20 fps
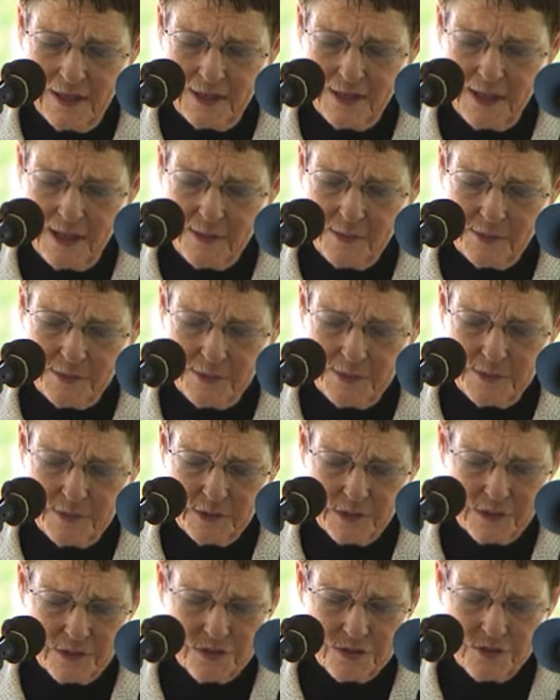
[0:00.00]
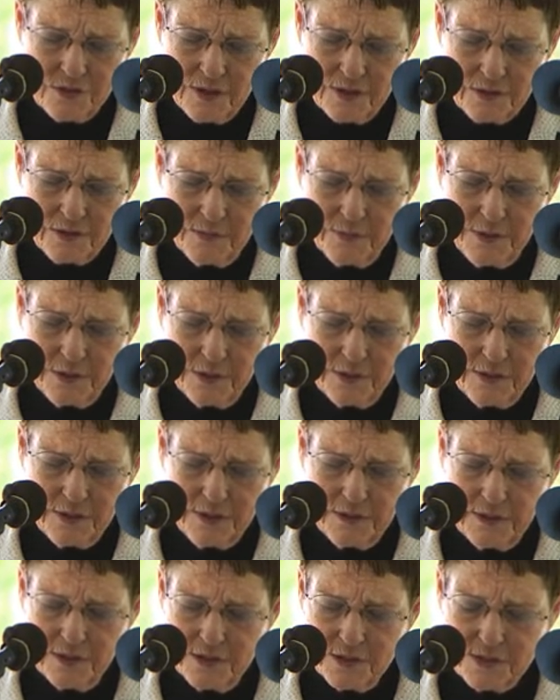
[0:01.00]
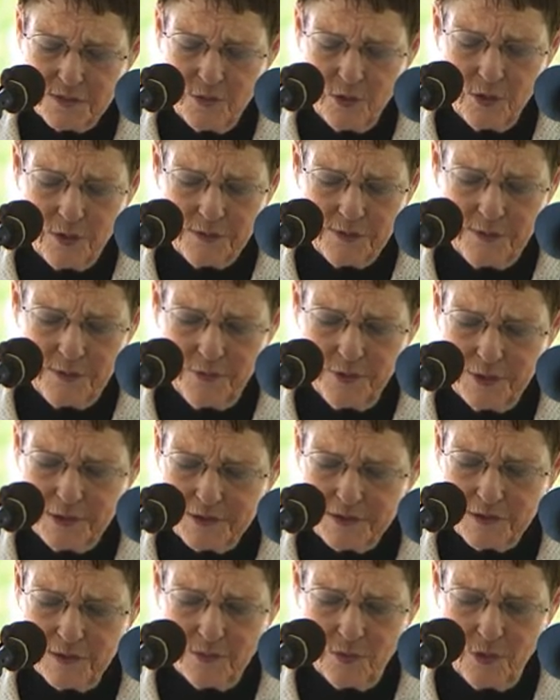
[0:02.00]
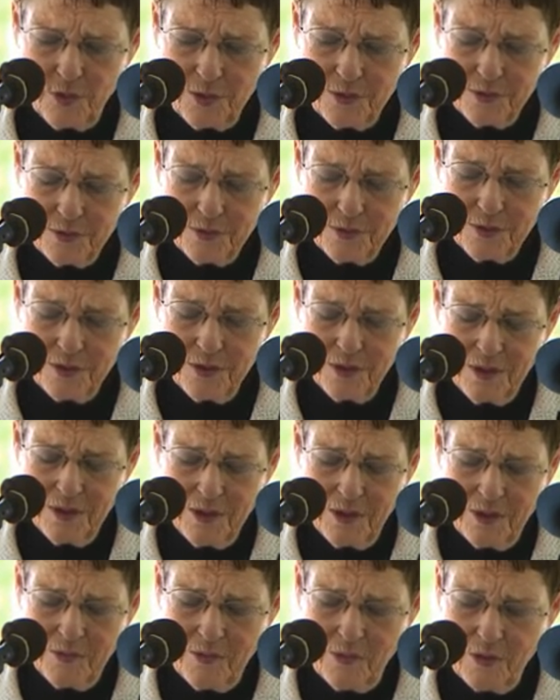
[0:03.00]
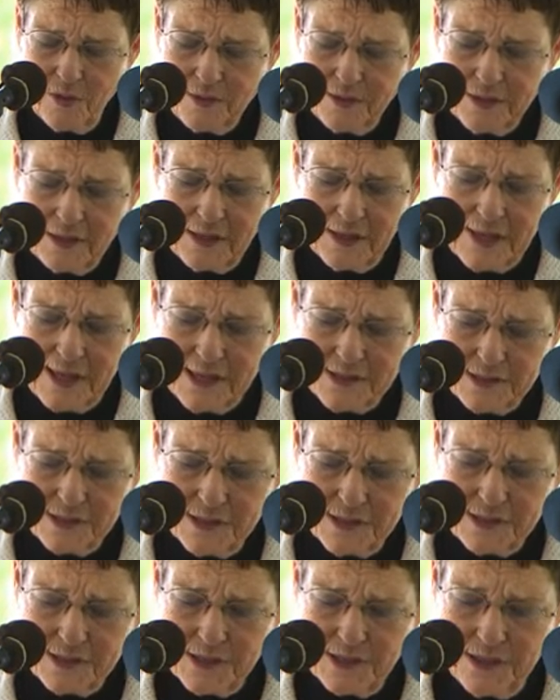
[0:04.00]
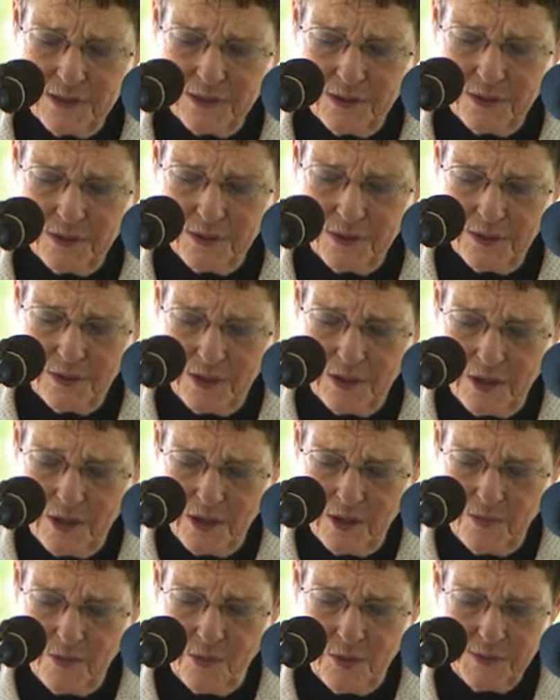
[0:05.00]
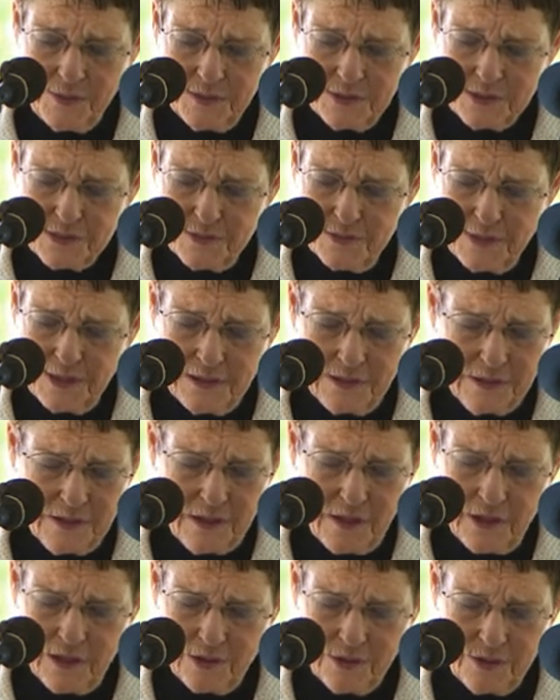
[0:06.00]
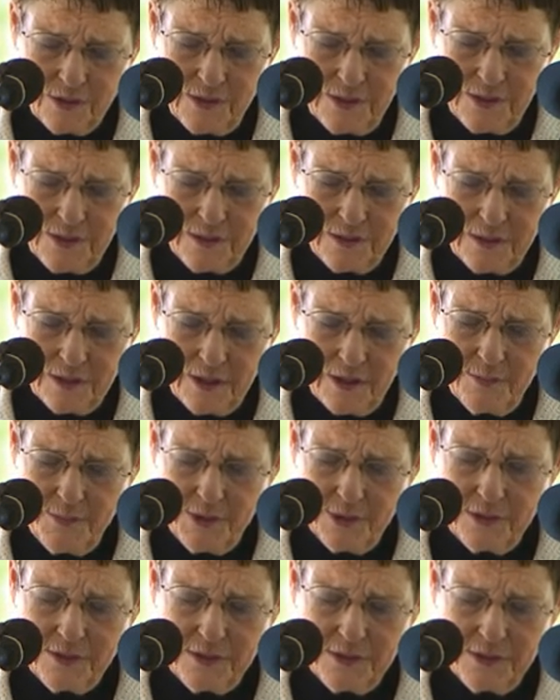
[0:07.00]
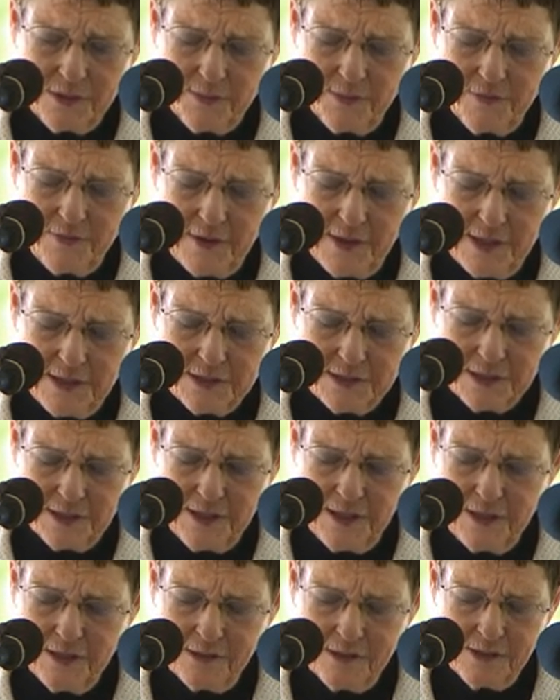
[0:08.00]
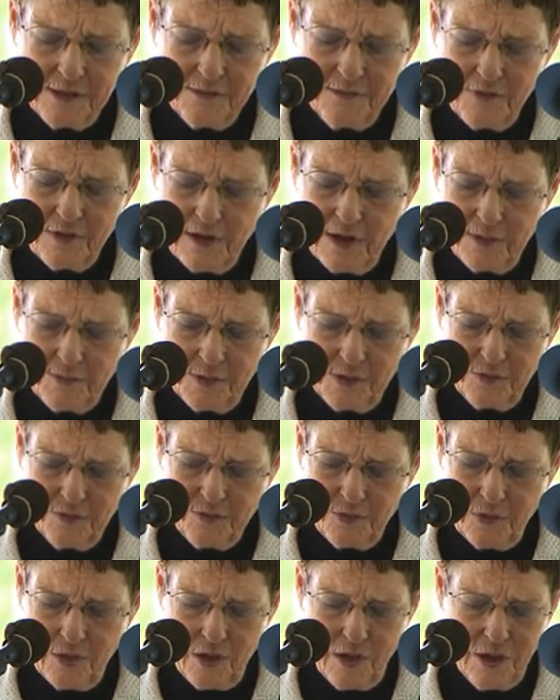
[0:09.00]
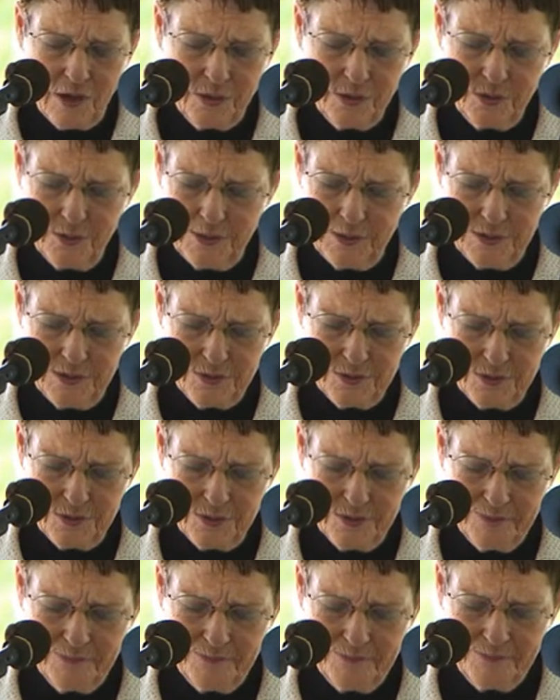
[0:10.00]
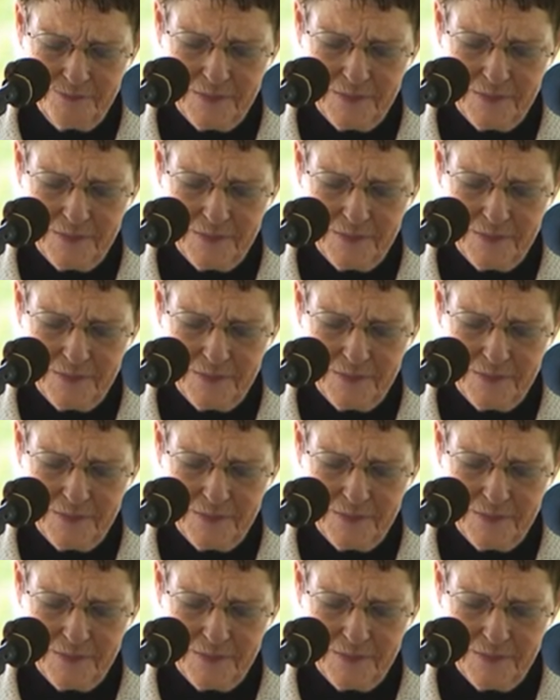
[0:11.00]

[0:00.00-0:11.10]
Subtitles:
Enable them to construct a building that is more than bricks and mortar, more than glass and steel, more than cement and concrete, a building that provides a healing environment for all who enter.